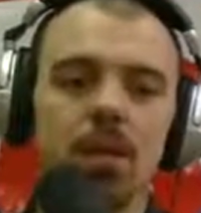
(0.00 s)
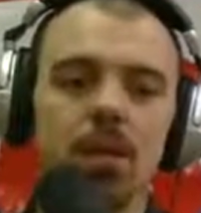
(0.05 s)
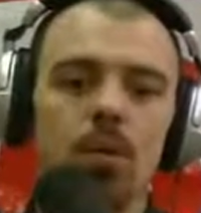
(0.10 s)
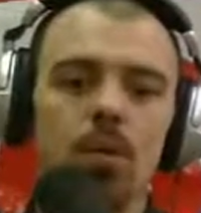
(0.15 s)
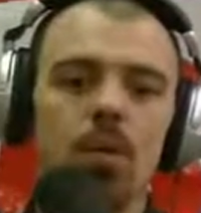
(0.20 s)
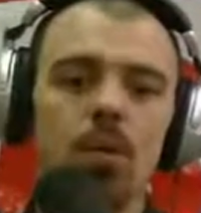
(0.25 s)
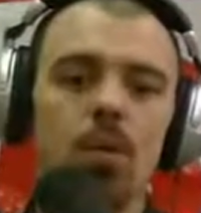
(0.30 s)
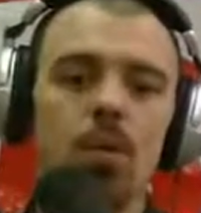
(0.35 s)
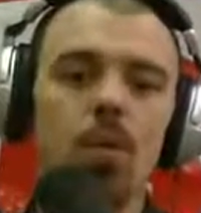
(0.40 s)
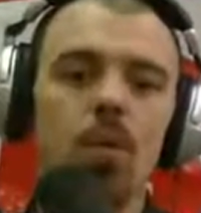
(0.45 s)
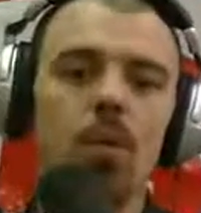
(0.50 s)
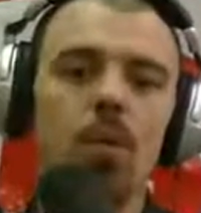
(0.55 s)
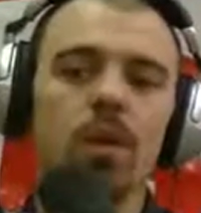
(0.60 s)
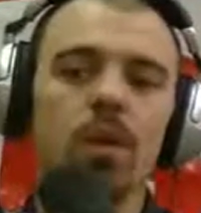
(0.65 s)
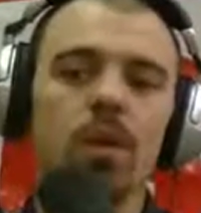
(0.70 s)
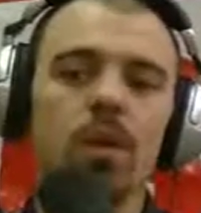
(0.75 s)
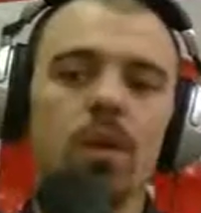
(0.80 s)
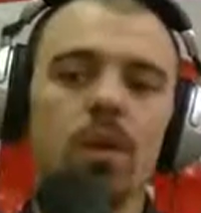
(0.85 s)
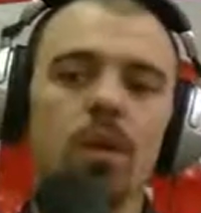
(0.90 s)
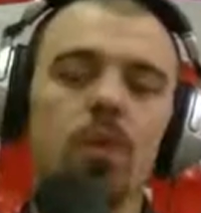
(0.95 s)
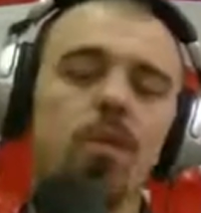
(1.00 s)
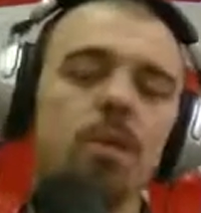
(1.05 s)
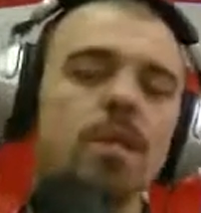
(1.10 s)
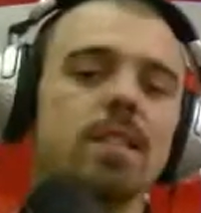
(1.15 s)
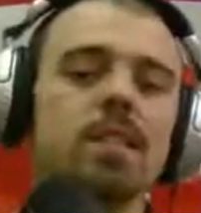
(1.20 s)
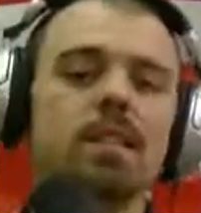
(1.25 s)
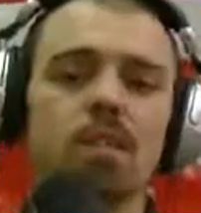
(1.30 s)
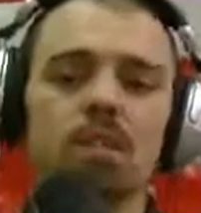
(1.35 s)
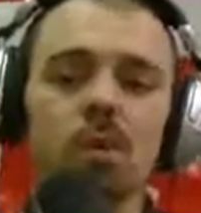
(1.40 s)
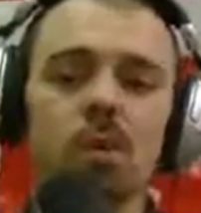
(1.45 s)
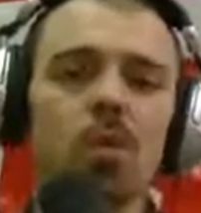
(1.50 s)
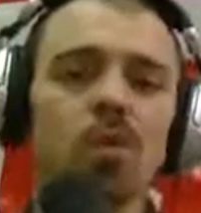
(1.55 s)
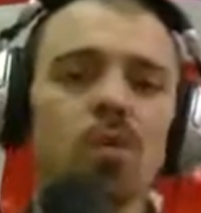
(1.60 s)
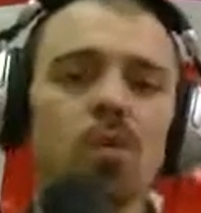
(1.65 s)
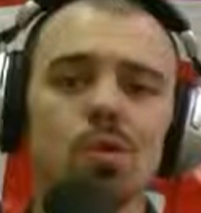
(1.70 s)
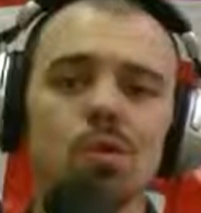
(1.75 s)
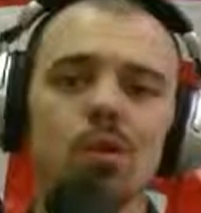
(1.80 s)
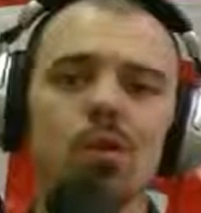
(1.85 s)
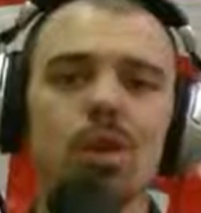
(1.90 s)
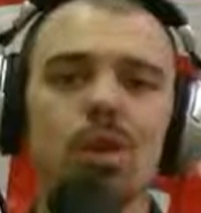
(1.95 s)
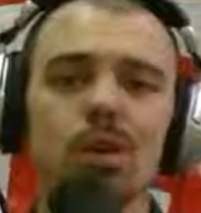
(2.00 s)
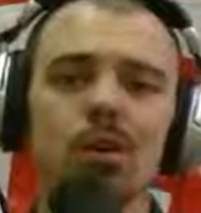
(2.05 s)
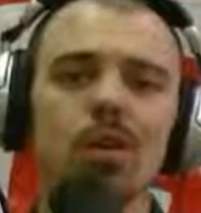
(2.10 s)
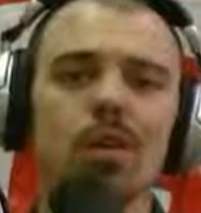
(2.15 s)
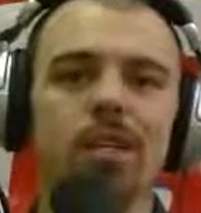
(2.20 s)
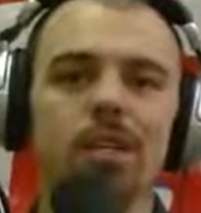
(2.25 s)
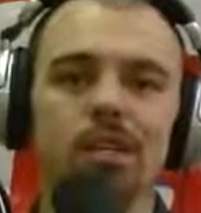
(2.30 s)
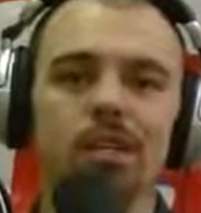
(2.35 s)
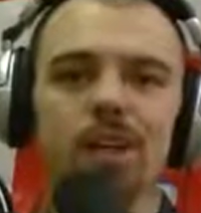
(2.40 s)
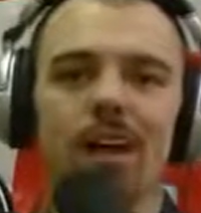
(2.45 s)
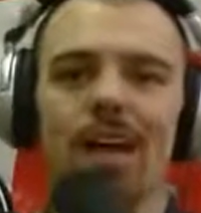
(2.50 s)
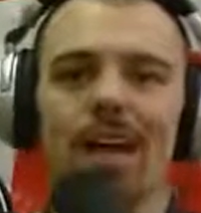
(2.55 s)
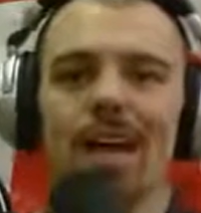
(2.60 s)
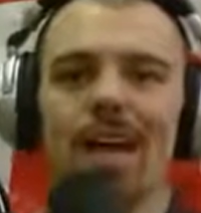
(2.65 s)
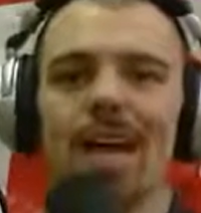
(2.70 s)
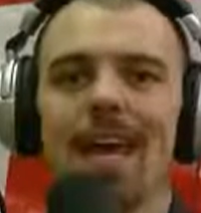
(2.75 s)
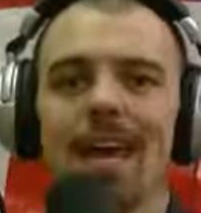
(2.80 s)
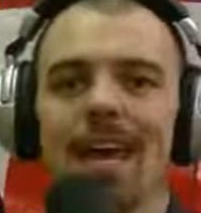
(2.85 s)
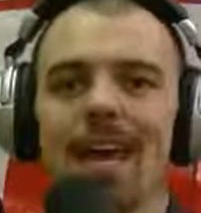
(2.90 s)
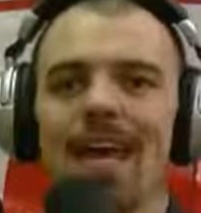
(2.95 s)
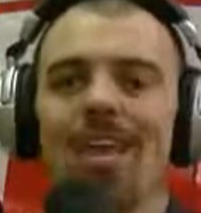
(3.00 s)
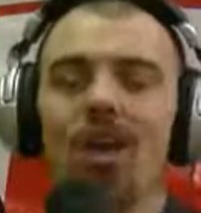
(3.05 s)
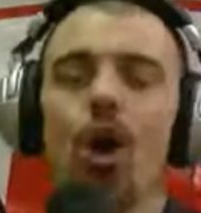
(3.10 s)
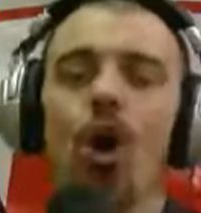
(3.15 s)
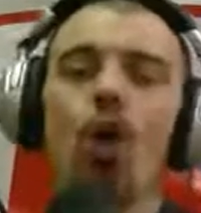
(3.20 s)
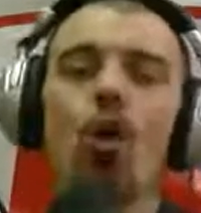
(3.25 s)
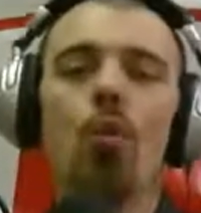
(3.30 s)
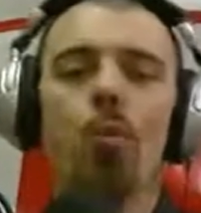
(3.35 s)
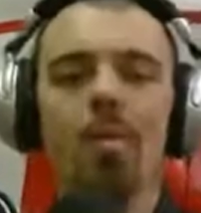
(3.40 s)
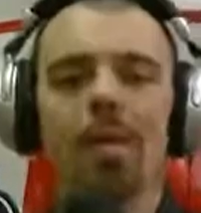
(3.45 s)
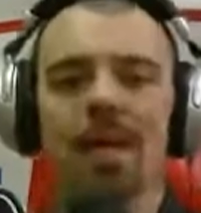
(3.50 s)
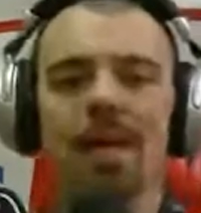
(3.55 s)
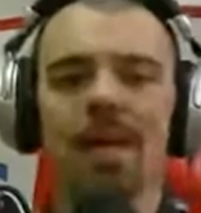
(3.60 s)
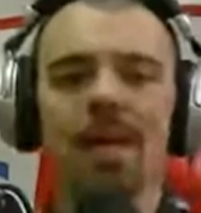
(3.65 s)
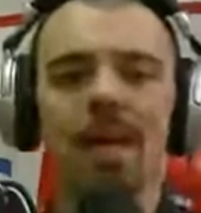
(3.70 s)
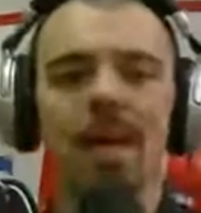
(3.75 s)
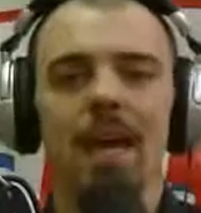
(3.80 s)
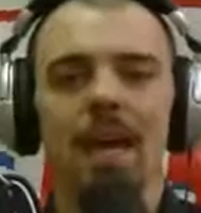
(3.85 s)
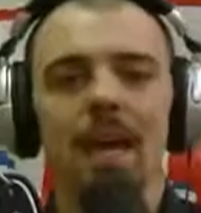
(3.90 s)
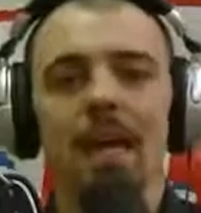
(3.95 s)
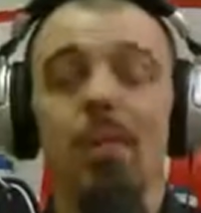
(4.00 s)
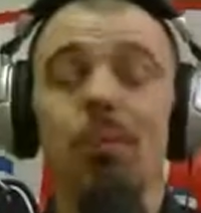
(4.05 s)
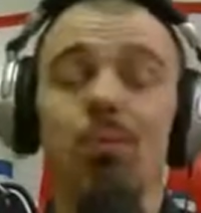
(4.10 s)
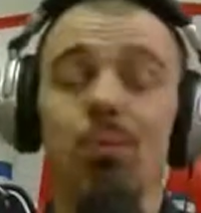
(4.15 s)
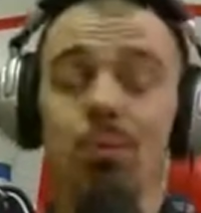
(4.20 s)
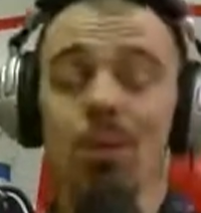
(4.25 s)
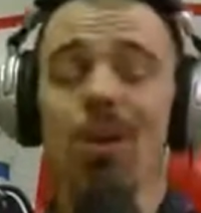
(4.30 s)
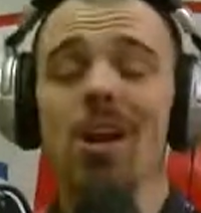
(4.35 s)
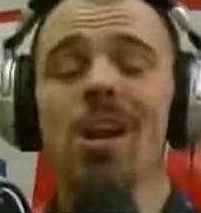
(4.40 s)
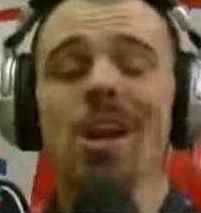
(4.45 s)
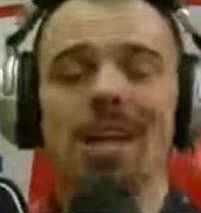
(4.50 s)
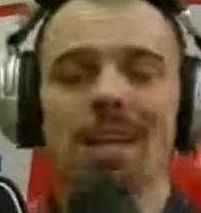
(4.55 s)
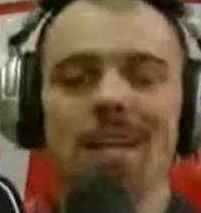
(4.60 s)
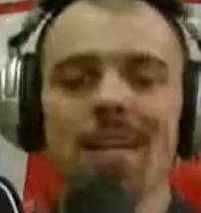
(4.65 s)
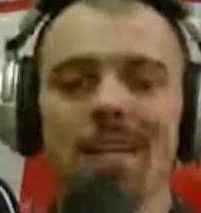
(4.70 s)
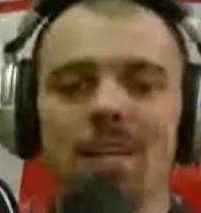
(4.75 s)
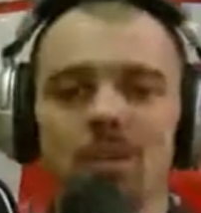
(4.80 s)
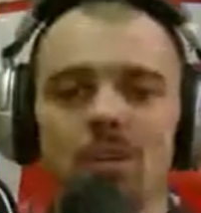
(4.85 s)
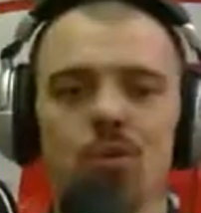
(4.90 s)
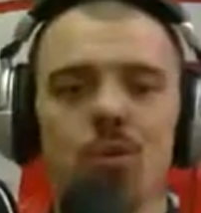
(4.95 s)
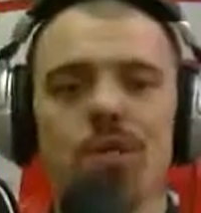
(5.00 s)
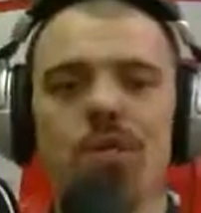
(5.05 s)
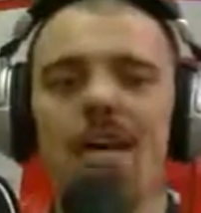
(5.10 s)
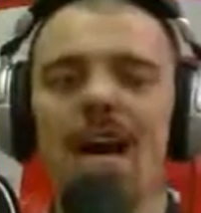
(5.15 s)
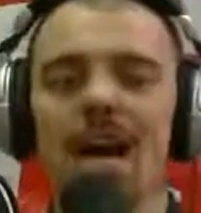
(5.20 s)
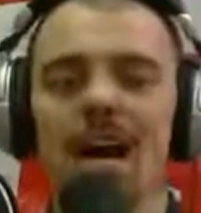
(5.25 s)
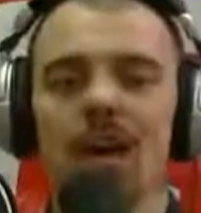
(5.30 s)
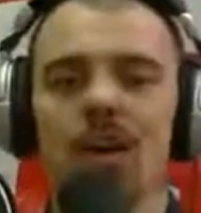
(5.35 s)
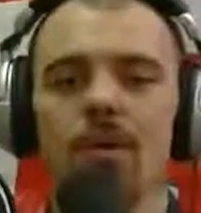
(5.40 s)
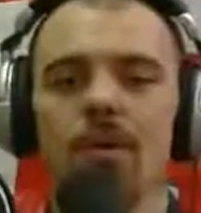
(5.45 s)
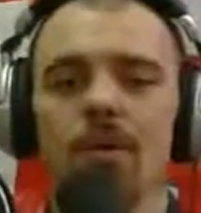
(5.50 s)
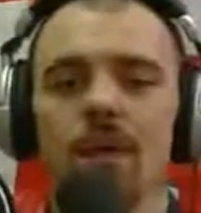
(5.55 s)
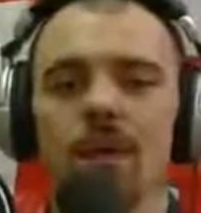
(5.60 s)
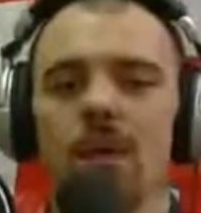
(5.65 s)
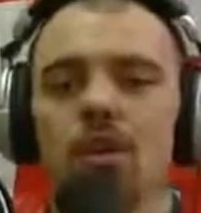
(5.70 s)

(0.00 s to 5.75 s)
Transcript: with only a Social Security check and hoping and praying to retire.